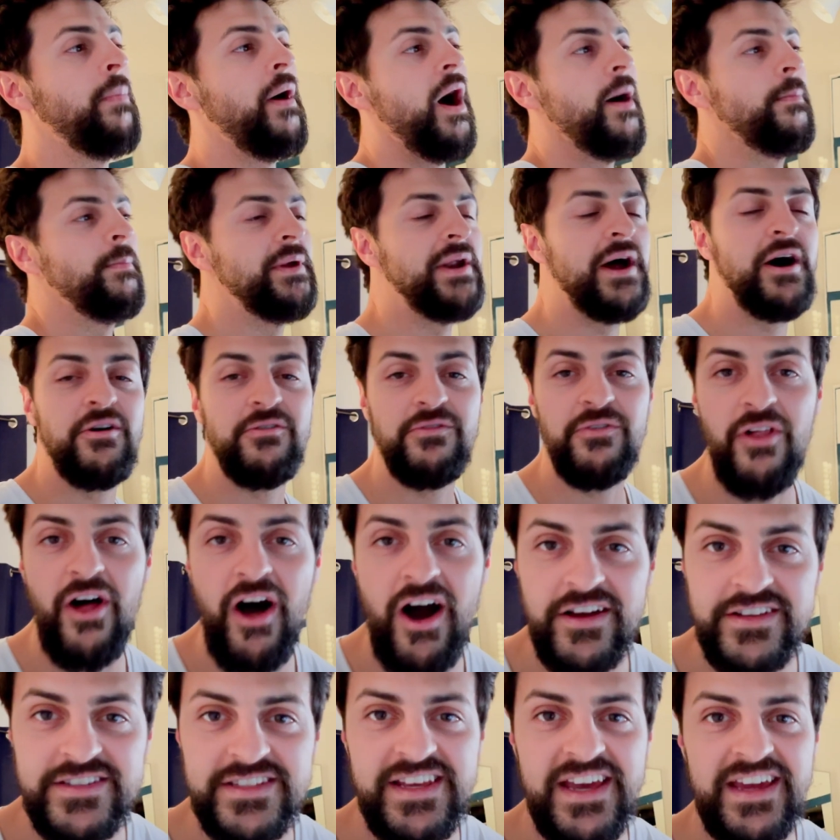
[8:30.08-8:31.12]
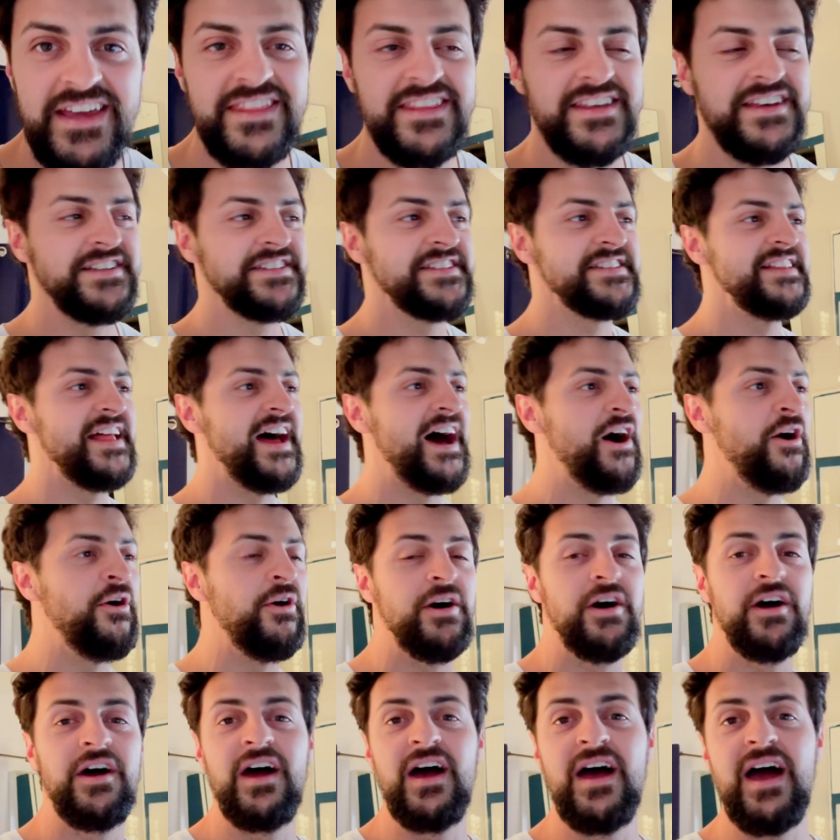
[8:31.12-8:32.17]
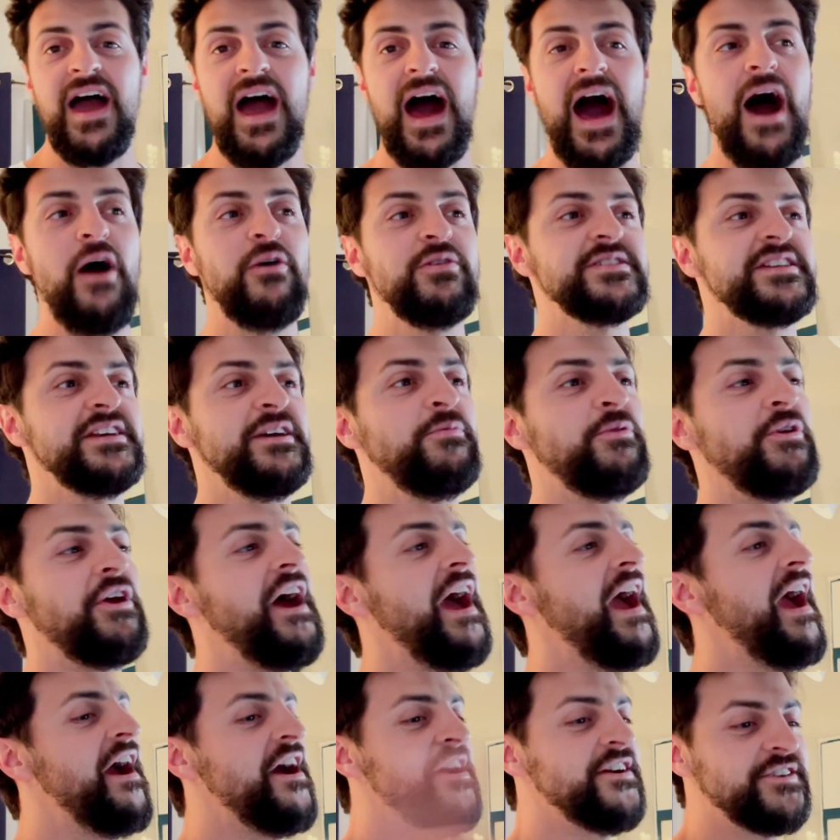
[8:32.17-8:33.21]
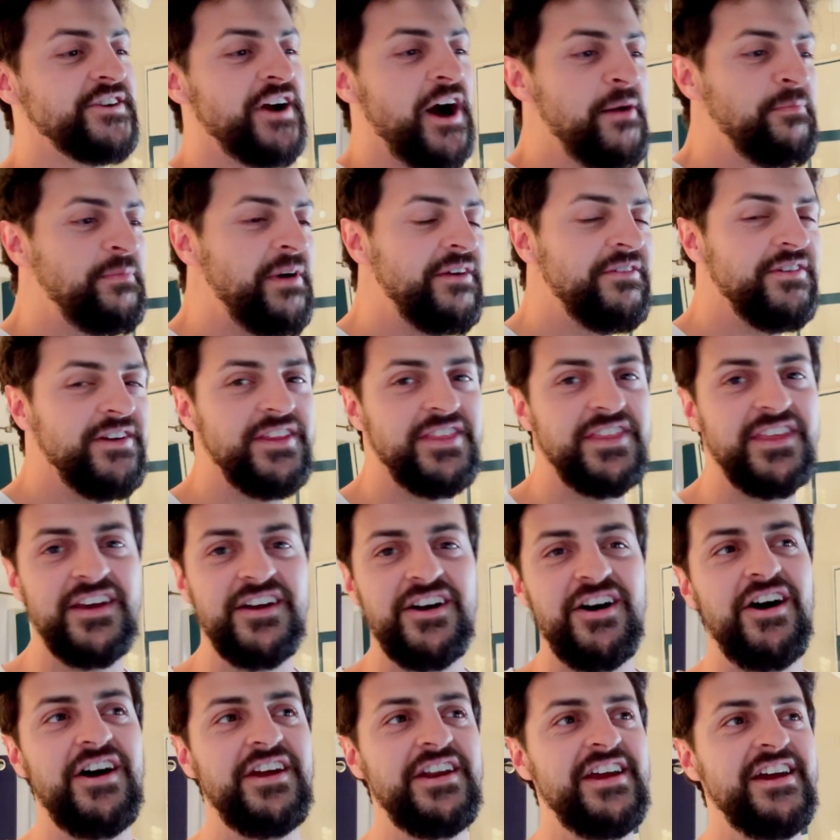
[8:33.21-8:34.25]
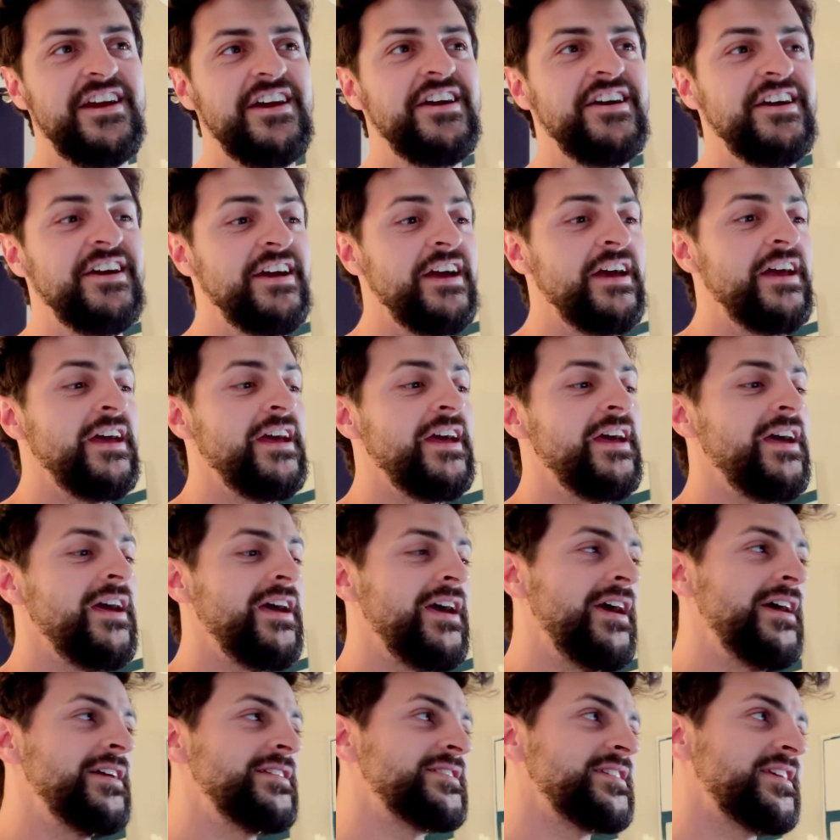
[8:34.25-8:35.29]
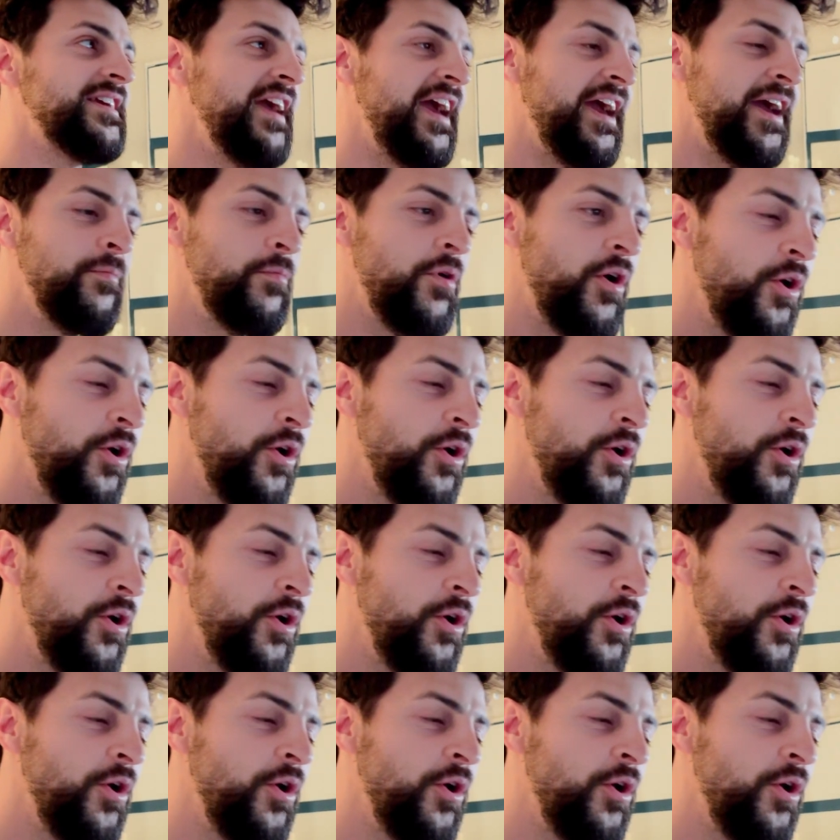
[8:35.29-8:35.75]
popping out vlogs like this now. I was able to airdrop everything on here. It's game